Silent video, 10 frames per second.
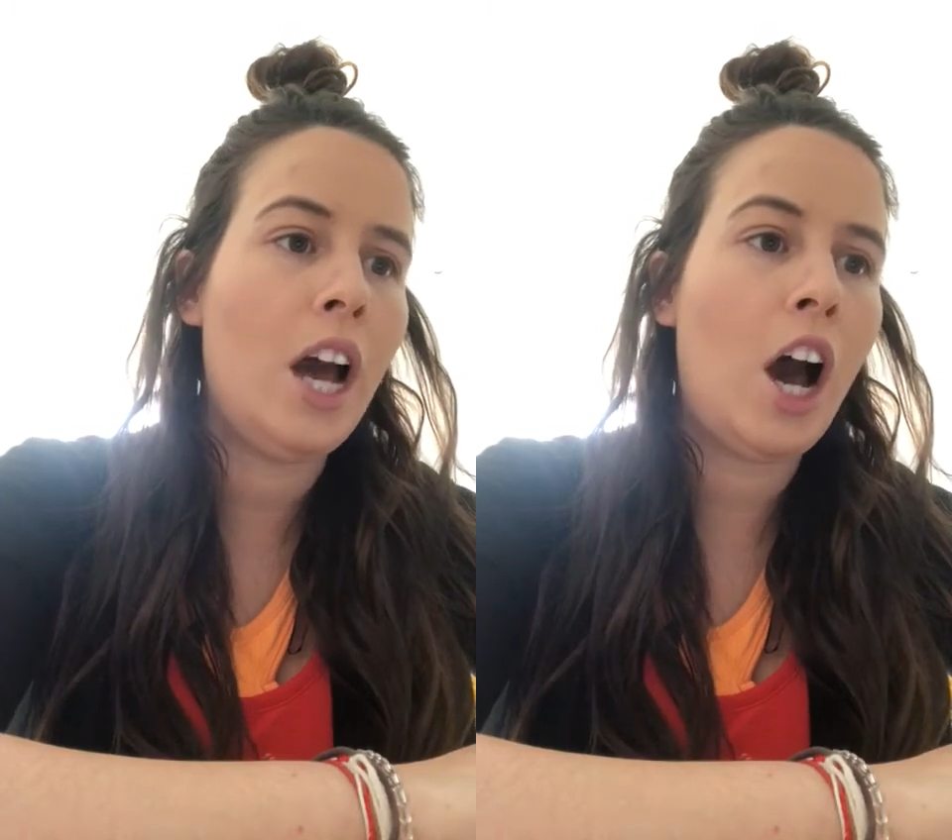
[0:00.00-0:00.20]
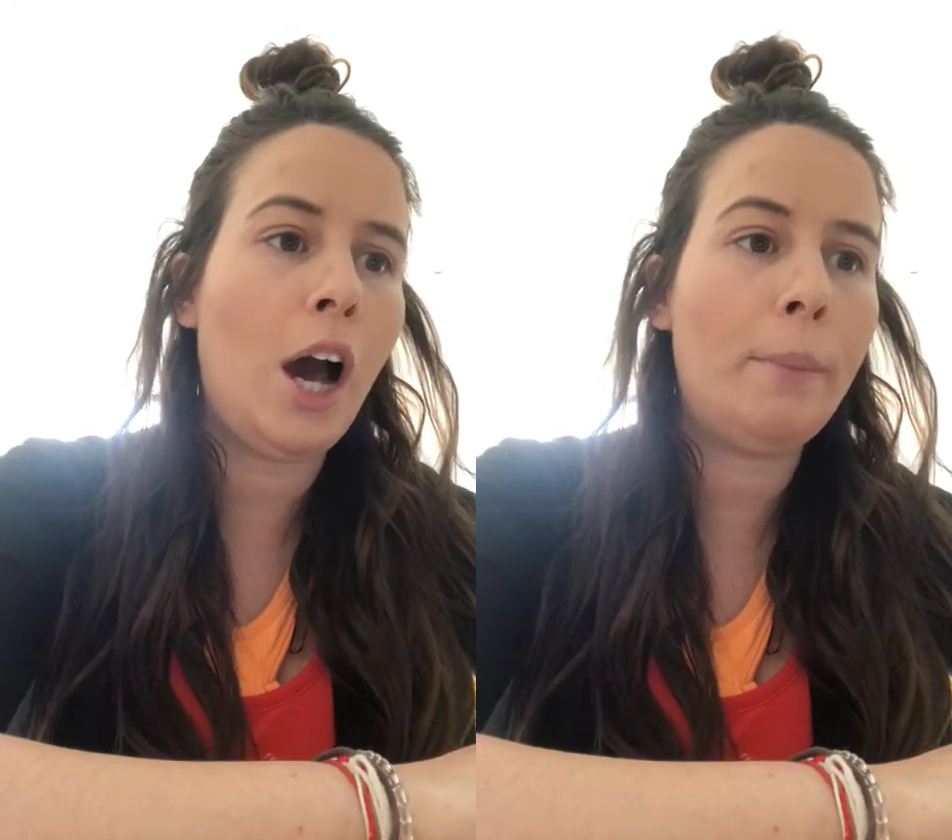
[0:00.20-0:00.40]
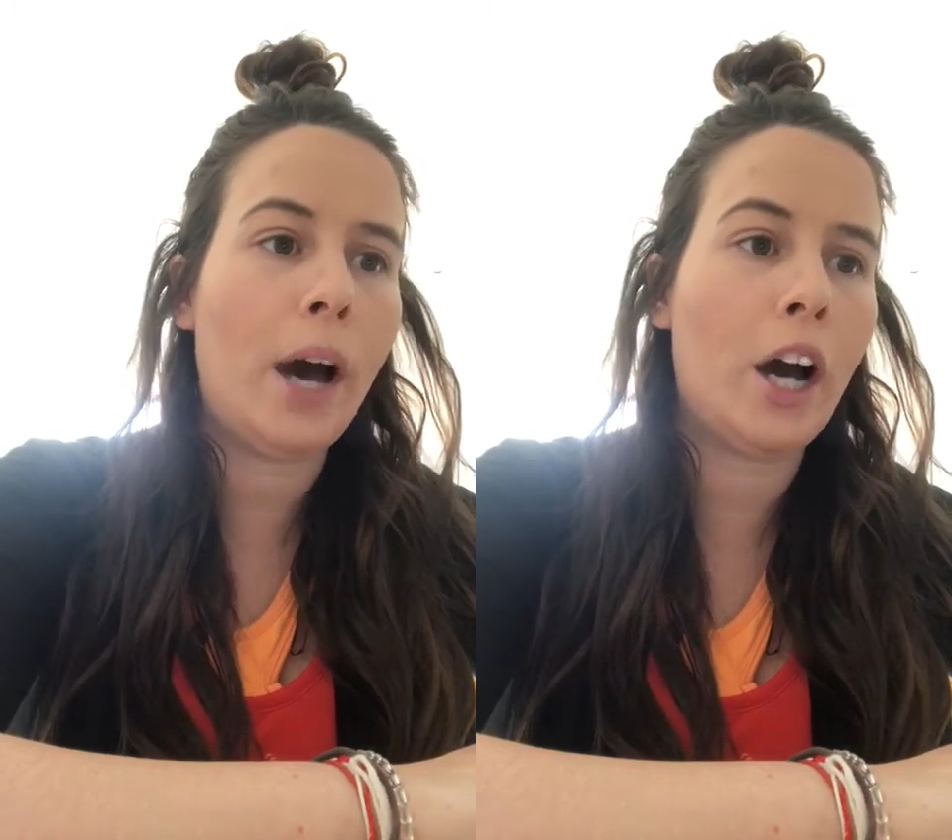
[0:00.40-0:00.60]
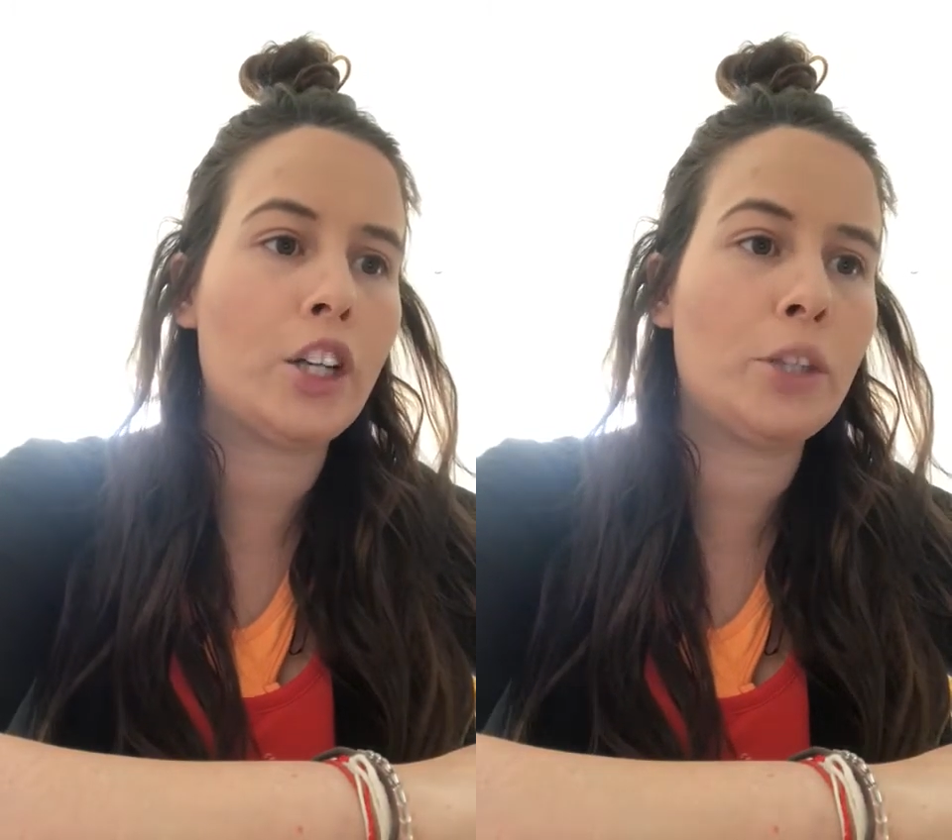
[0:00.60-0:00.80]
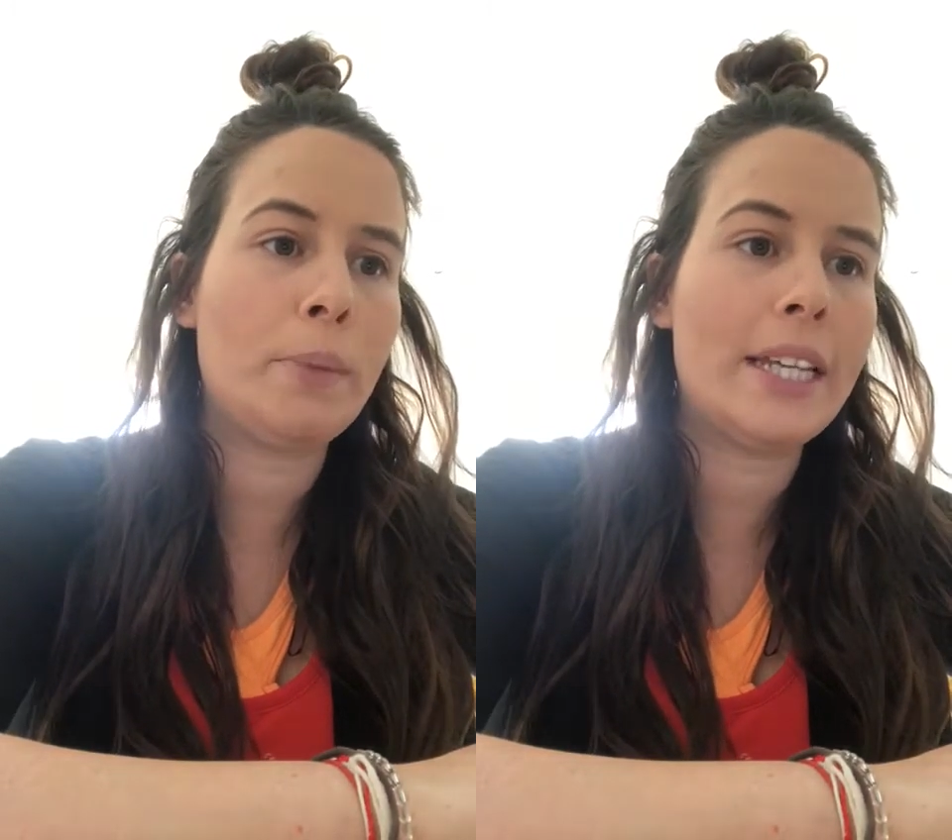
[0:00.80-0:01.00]
Our park
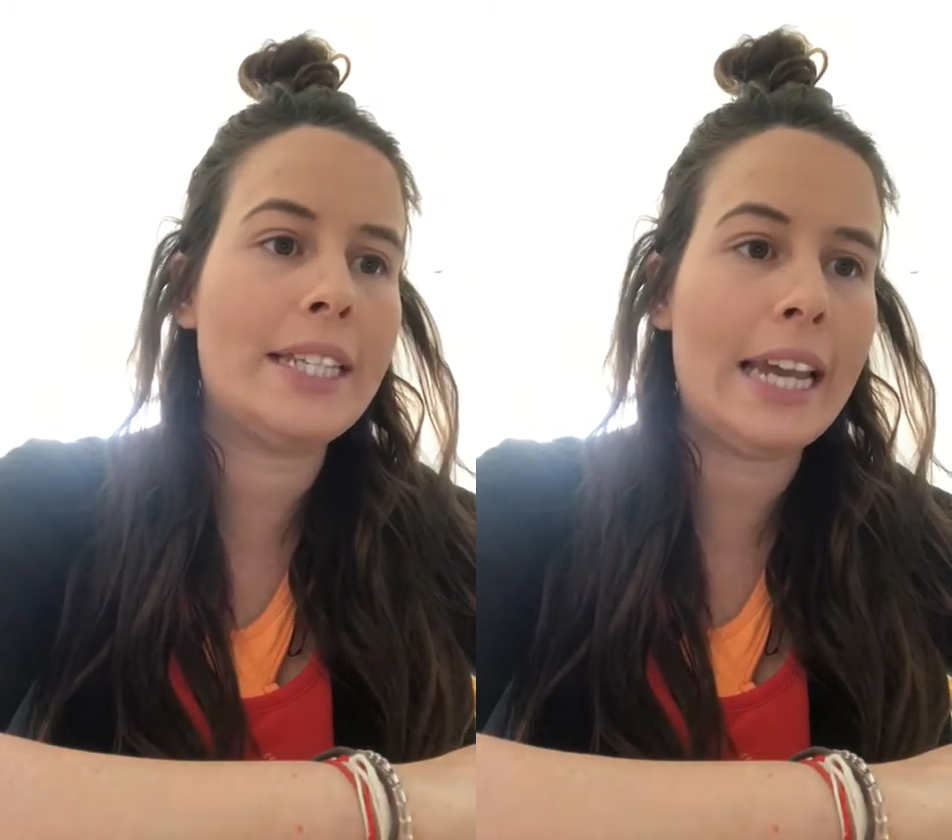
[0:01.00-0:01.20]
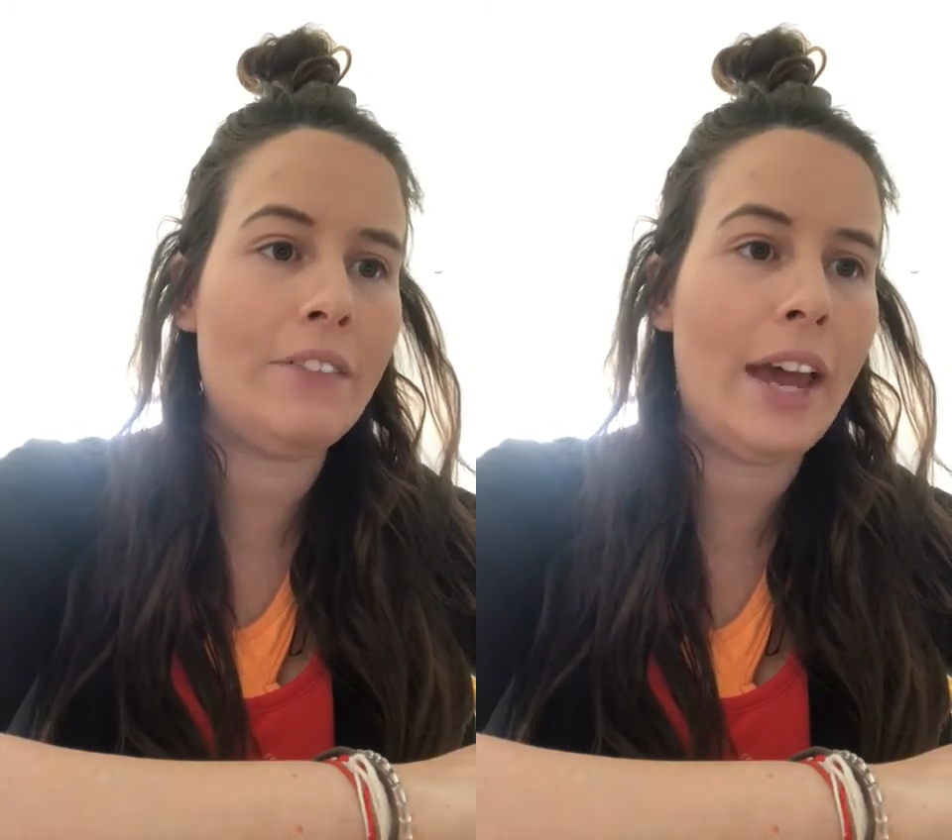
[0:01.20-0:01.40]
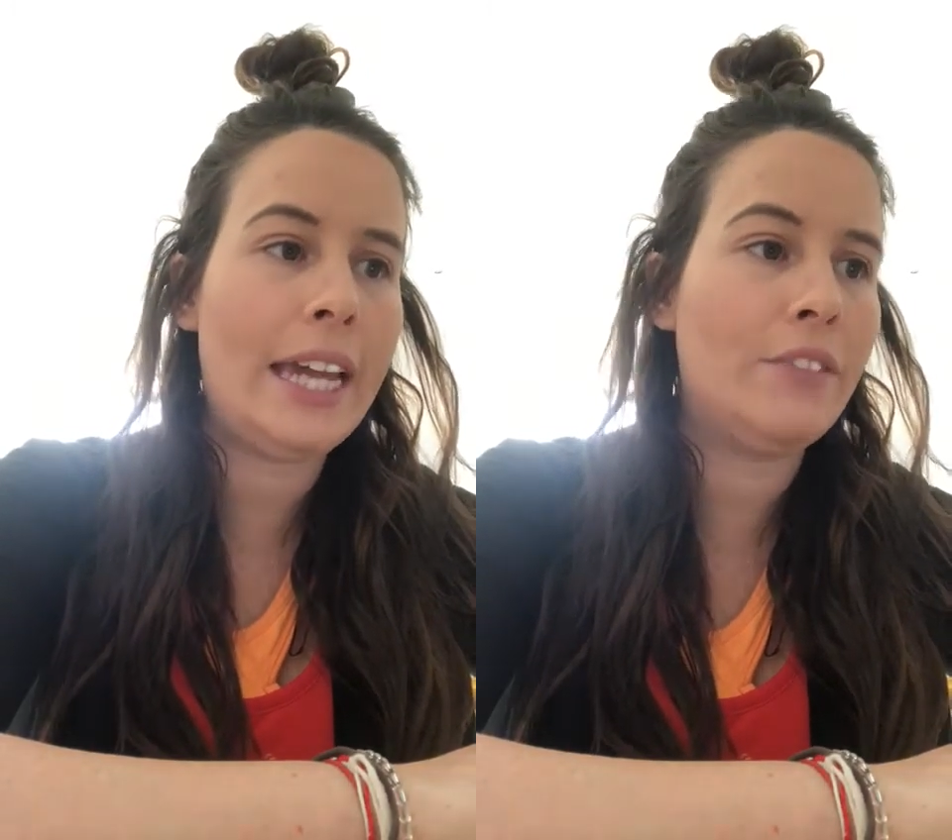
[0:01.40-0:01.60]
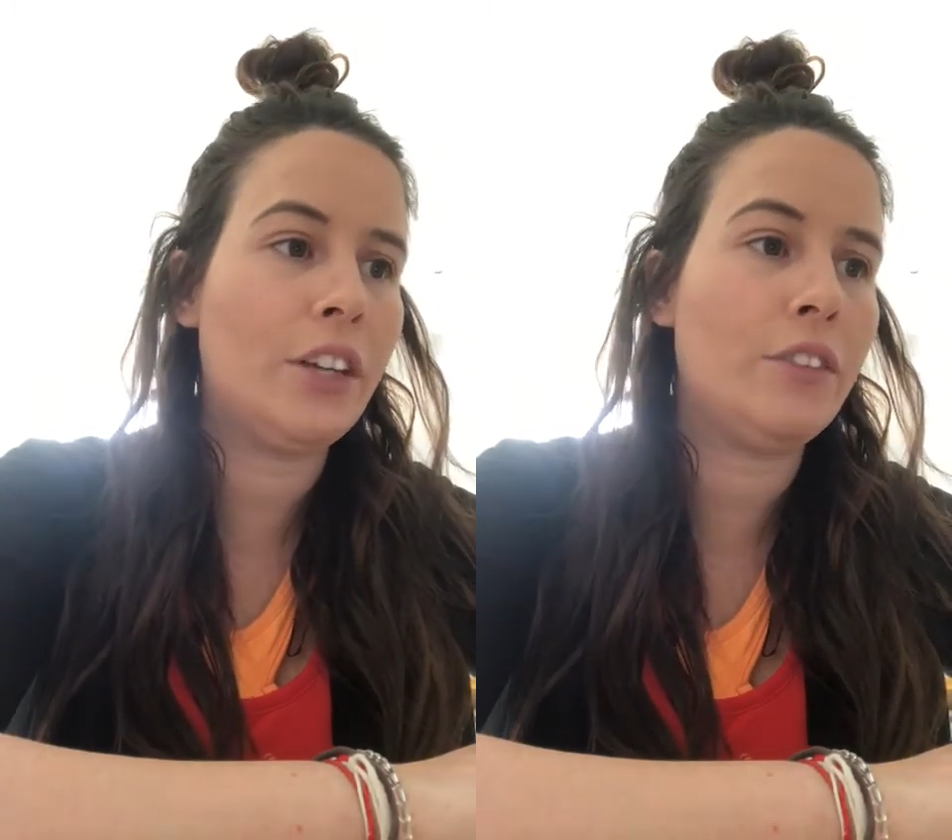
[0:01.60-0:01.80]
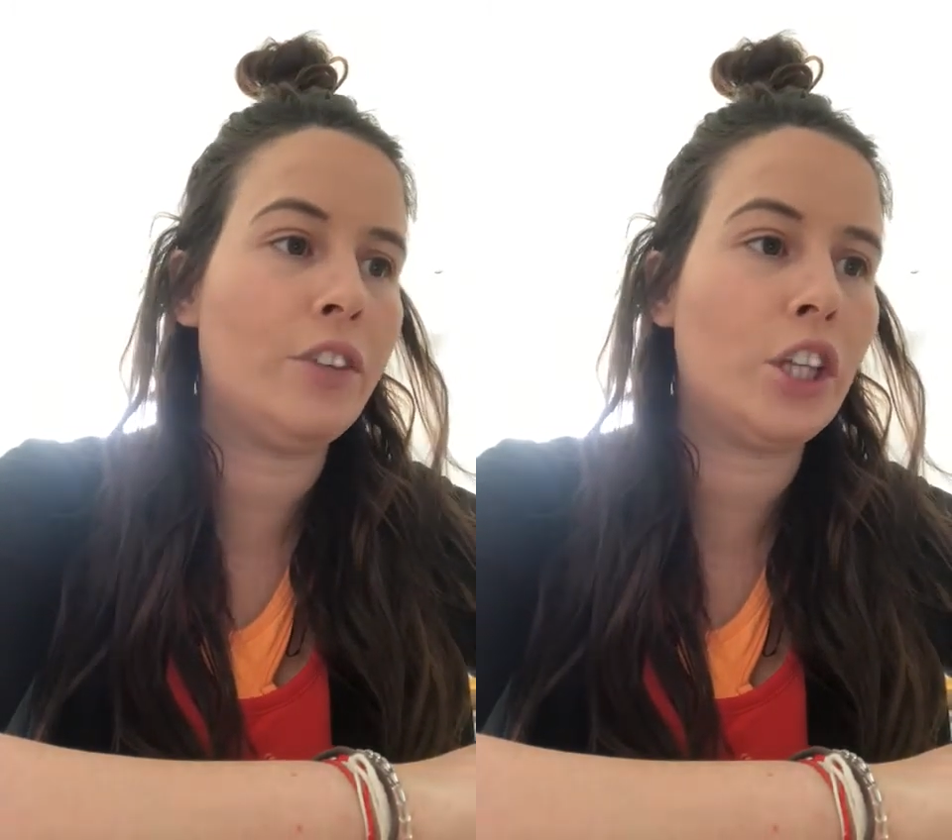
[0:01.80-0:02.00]
should be a safe
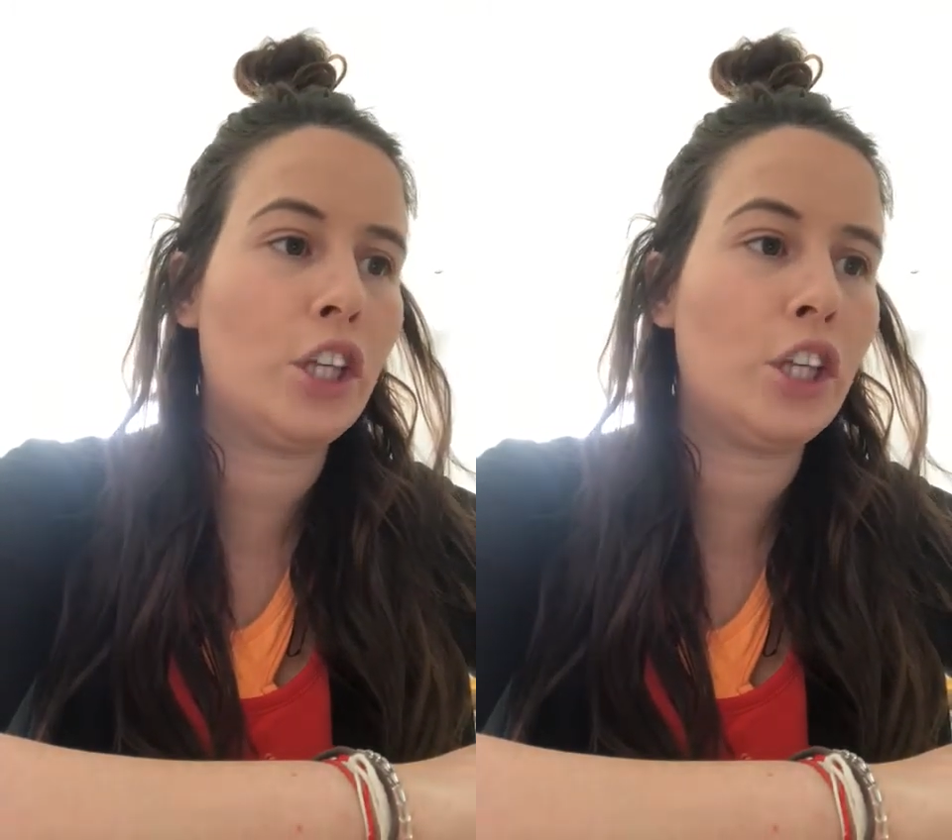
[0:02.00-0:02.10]
haven for the